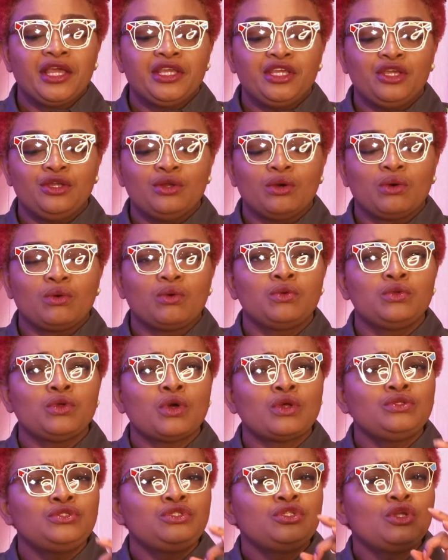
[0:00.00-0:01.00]

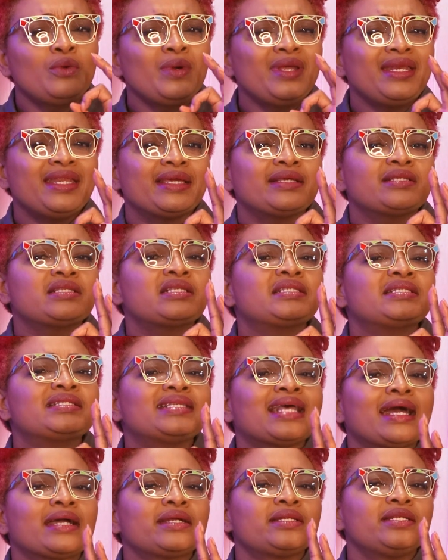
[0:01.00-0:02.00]
Knowing
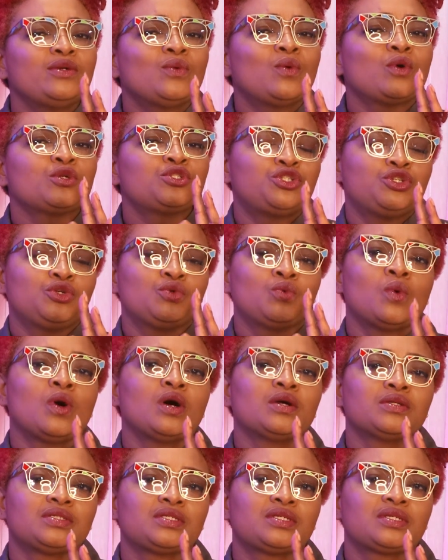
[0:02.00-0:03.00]
exactly what you
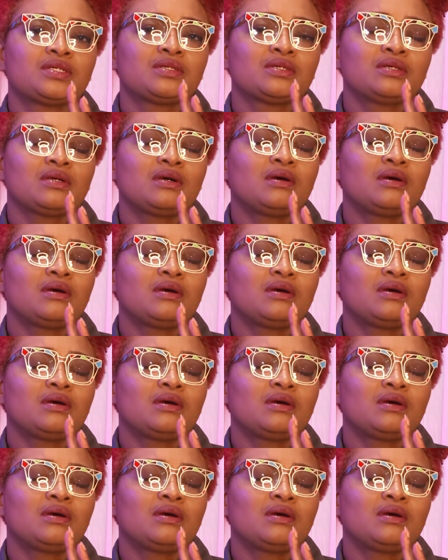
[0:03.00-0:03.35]
want,